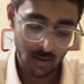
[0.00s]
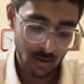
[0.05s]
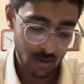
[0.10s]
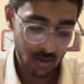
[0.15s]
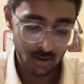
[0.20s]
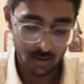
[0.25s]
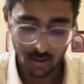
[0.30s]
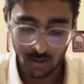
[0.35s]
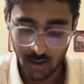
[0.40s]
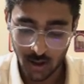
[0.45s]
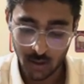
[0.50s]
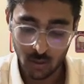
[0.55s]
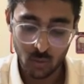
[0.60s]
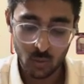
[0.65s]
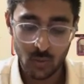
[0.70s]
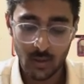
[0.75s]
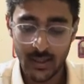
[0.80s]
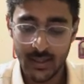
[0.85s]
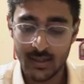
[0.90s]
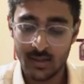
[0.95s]
Now
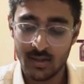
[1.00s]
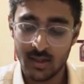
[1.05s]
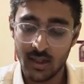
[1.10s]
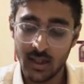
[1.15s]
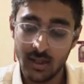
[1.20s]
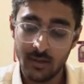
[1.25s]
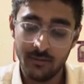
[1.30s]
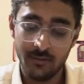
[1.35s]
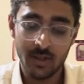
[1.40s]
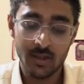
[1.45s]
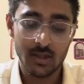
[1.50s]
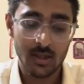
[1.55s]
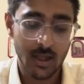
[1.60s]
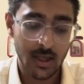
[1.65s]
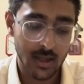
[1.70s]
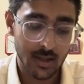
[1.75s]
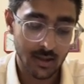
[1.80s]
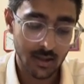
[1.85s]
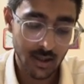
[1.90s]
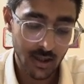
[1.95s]
let's see which are
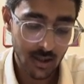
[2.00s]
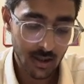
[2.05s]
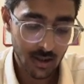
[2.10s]
the